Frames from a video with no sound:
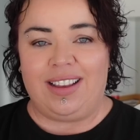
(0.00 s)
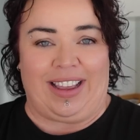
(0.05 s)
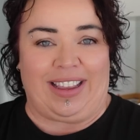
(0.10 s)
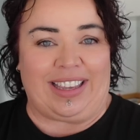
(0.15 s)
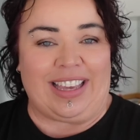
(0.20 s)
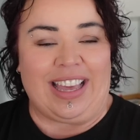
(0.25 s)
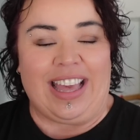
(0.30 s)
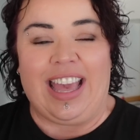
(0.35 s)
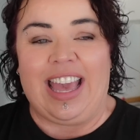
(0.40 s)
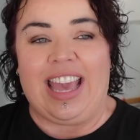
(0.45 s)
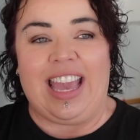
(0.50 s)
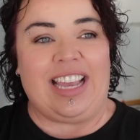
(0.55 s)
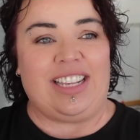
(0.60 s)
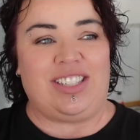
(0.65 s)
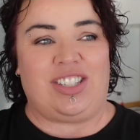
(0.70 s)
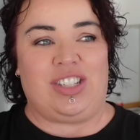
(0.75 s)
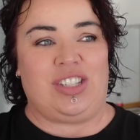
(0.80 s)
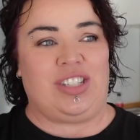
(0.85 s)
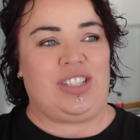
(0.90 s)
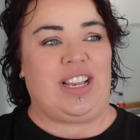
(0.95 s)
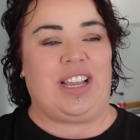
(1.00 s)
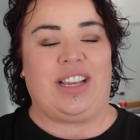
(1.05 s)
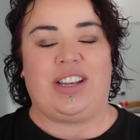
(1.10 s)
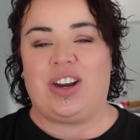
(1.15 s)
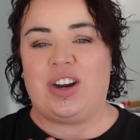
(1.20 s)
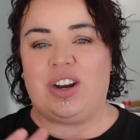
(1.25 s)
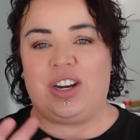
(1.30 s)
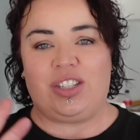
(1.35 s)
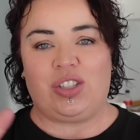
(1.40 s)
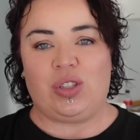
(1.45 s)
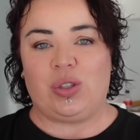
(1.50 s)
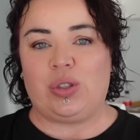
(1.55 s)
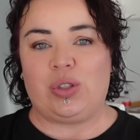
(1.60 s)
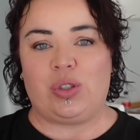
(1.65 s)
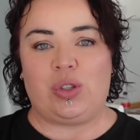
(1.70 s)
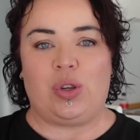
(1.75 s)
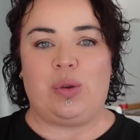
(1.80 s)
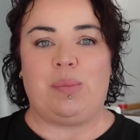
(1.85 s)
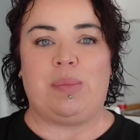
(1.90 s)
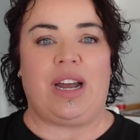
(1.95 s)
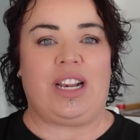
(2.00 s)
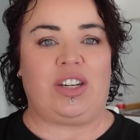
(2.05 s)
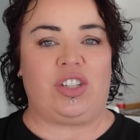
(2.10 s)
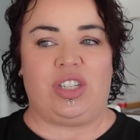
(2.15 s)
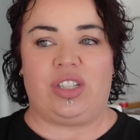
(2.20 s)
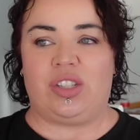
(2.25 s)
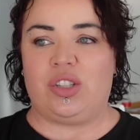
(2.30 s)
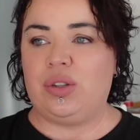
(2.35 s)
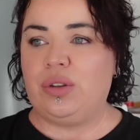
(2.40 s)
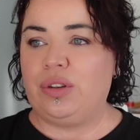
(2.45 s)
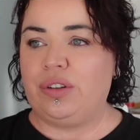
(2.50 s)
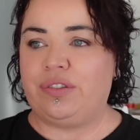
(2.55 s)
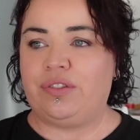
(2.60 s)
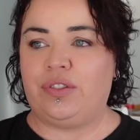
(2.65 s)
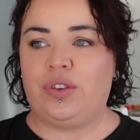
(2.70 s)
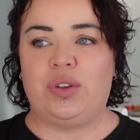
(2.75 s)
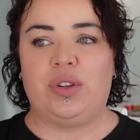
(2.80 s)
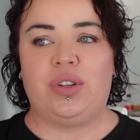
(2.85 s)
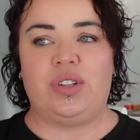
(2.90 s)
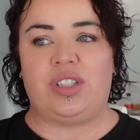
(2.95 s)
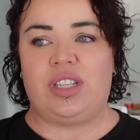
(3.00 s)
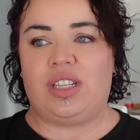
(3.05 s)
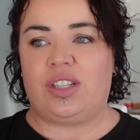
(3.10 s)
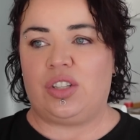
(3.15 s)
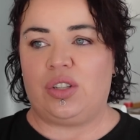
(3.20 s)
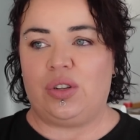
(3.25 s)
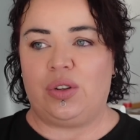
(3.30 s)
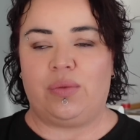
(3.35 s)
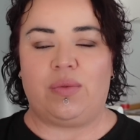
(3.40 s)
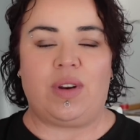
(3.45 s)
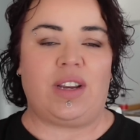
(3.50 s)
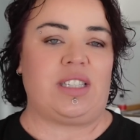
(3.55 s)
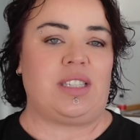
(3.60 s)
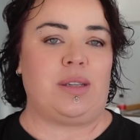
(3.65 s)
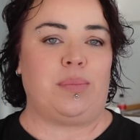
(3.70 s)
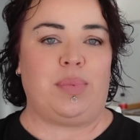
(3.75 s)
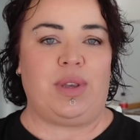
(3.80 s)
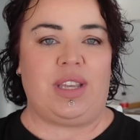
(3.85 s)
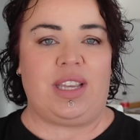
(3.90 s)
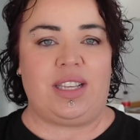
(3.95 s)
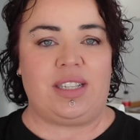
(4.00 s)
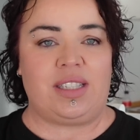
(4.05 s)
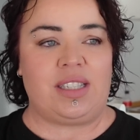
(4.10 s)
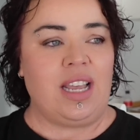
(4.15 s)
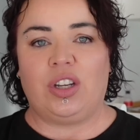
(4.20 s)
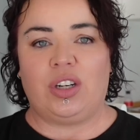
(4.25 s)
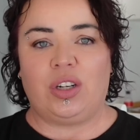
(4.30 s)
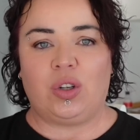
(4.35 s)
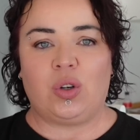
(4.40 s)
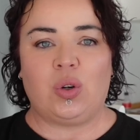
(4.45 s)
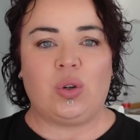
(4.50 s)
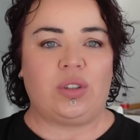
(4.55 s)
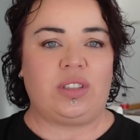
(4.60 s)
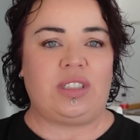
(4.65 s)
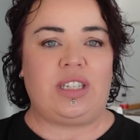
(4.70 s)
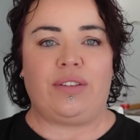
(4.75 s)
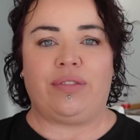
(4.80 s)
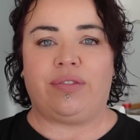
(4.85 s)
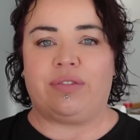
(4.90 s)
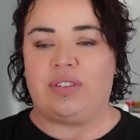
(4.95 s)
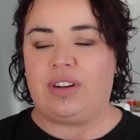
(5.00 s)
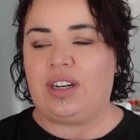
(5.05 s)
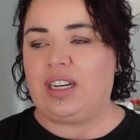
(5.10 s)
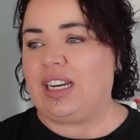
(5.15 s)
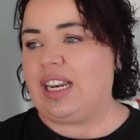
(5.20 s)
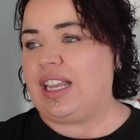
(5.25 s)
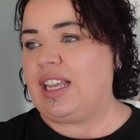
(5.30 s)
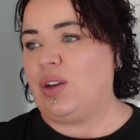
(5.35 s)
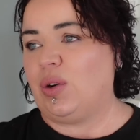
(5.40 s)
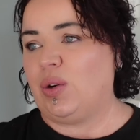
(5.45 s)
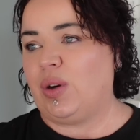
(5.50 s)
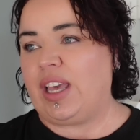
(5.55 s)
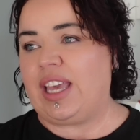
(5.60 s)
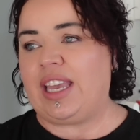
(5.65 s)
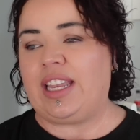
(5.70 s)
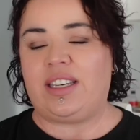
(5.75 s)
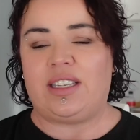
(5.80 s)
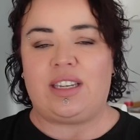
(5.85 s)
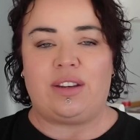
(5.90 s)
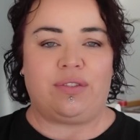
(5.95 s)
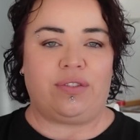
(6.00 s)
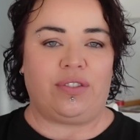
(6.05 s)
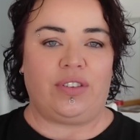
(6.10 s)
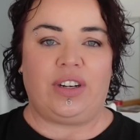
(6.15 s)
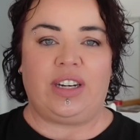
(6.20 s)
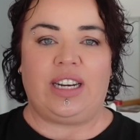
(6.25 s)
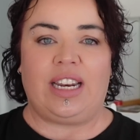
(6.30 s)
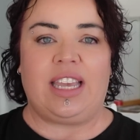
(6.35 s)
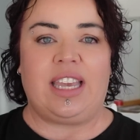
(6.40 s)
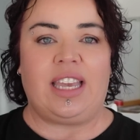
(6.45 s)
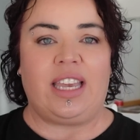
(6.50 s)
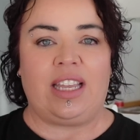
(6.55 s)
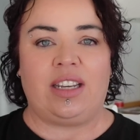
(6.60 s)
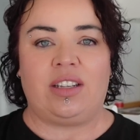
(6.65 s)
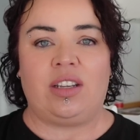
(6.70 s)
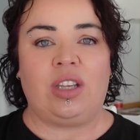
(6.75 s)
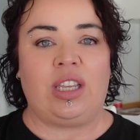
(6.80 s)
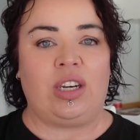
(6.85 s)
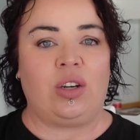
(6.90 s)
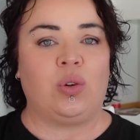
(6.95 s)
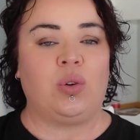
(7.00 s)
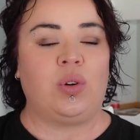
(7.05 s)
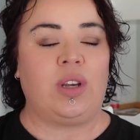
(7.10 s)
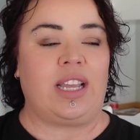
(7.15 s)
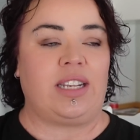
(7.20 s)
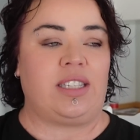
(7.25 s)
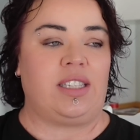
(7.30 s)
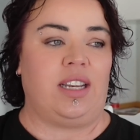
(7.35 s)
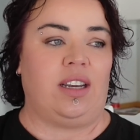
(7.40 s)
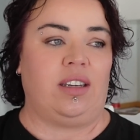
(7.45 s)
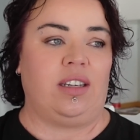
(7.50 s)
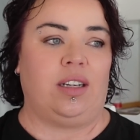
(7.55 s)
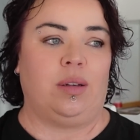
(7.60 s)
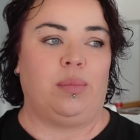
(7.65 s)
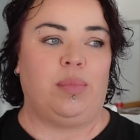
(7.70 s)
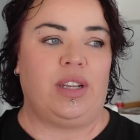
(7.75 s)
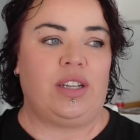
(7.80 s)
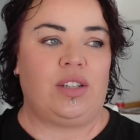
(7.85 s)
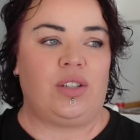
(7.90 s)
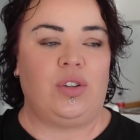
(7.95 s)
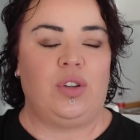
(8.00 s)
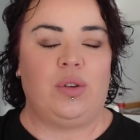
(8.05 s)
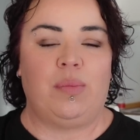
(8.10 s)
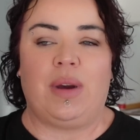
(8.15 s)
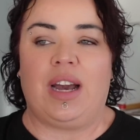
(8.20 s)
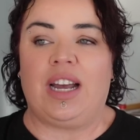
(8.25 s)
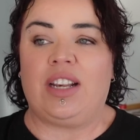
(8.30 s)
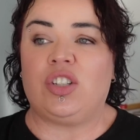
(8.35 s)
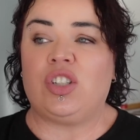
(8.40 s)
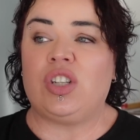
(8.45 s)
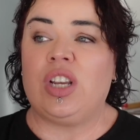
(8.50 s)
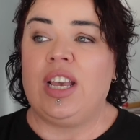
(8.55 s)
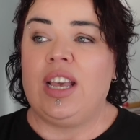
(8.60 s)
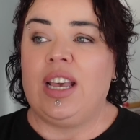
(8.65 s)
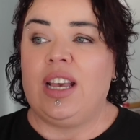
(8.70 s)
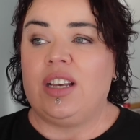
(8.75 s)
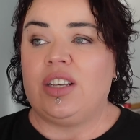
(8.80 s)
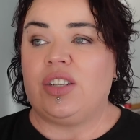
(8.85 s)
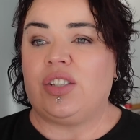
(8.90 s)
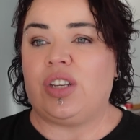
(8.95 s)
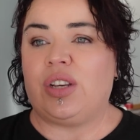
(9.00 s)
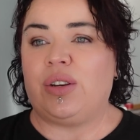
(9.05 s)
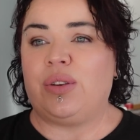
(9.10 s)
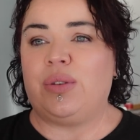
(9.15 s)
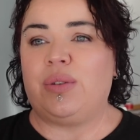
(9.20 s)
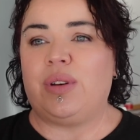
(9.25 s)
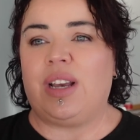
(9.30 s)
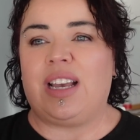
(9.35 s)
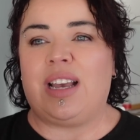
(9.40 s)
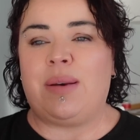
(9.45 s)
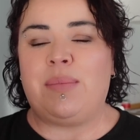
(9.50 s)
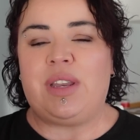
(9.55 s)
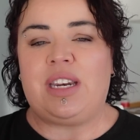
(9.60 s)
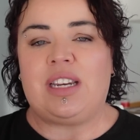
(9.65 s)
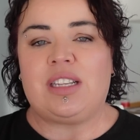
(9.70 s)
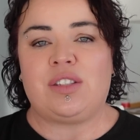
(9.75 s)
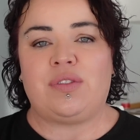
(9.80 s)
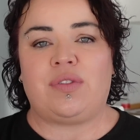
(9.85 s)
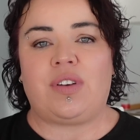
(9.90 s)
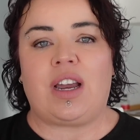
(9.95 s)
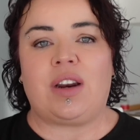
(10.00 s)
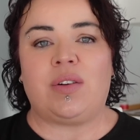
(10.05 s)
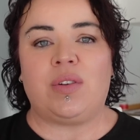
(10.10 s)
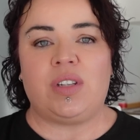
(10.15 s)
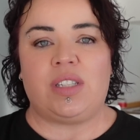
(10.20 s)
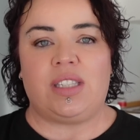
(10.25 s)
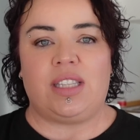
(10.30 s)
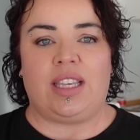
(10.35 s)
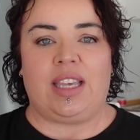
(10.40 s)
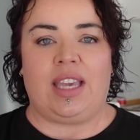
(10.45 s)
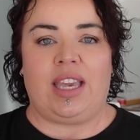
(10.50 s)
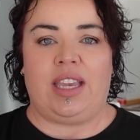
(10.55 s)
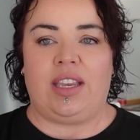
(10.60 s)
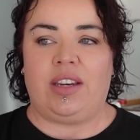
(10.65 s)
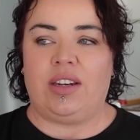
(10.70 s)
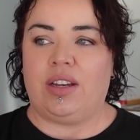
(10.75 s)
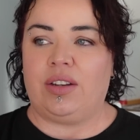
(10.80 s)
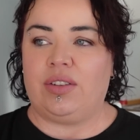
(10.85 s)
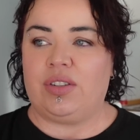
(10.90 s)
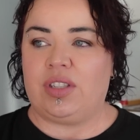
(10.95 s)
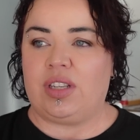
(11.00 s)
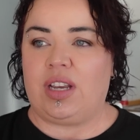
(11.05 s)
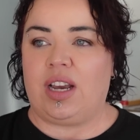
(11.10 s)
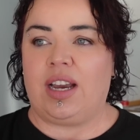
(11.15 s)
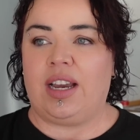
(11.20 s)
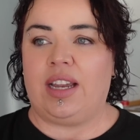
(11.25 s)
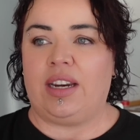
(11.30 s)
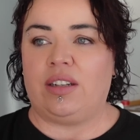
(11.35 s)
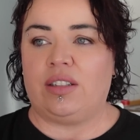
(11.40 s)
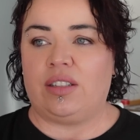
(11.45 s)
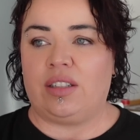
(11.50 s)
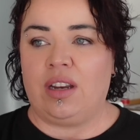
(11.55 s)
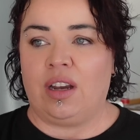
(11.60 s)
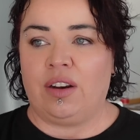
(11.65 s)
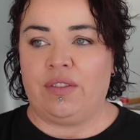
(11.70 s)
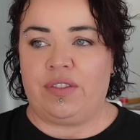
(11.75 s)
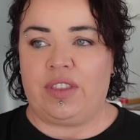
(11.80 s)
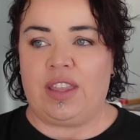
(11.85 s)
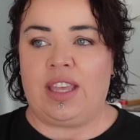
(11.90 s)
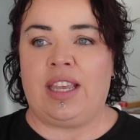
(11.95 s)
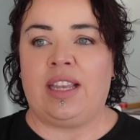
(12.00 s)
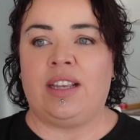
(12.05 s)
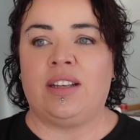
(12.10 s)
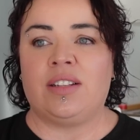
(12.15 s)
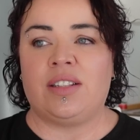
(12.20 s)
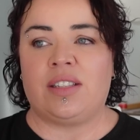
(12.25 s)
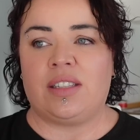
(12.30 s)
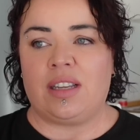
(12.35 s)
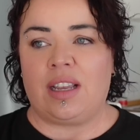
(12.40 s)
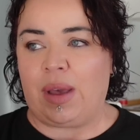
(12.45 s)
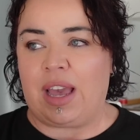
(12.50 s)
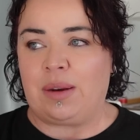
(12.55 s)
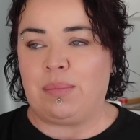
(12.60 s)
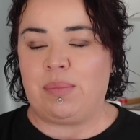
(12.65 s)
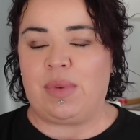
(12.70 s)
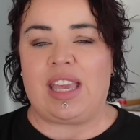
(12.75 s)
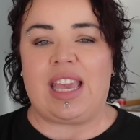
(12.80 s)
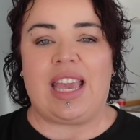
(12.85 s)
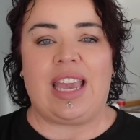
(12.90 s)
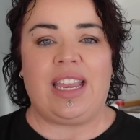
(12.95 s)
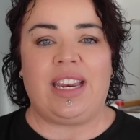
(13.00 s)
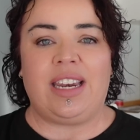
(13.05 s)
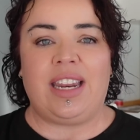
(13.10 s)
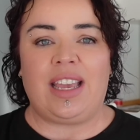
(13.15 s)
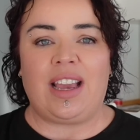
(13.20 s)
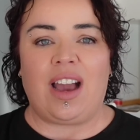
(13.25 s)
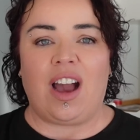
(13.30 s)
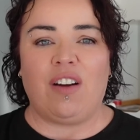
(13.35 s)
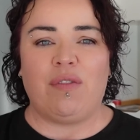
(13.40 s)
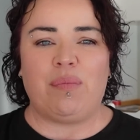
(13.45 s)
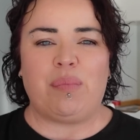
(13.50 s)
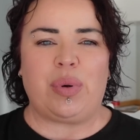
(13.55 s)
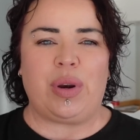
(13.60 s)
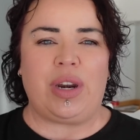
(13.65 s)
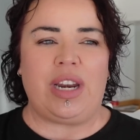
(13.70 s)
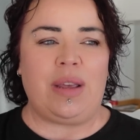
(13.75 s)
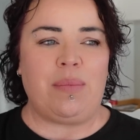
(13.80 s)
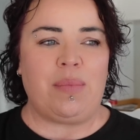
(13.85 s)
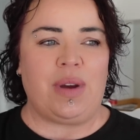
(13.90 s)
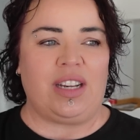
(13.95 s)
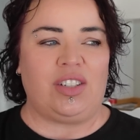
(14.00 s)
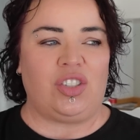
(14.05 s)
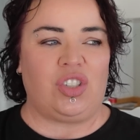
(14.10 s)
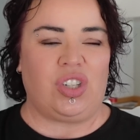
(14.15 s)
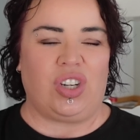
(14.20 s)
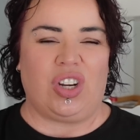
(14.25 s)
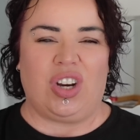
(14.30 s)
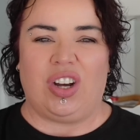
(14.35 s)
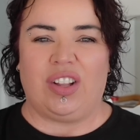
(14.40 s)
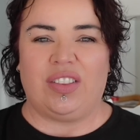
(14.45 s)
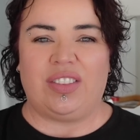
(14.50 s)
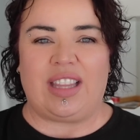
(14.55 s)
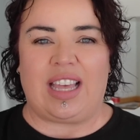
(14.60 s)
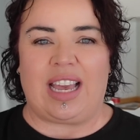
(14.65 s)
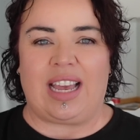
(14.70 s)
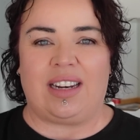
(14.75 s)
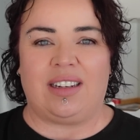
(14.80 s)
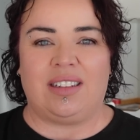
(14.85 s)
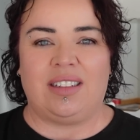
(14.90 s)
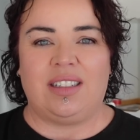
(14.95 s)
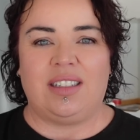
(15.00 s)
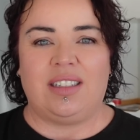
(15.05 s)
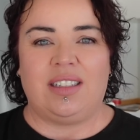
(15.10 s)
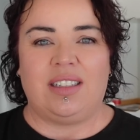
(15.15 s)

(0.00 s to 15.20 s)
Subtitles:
Like, it's just like, oh, it's all too much. It's new foods, it's new recipes, got to cook differently or eat differently. It all gets a little bit too much. So, I mean, as far as the keto side of things and me eating, I've pretty much got that.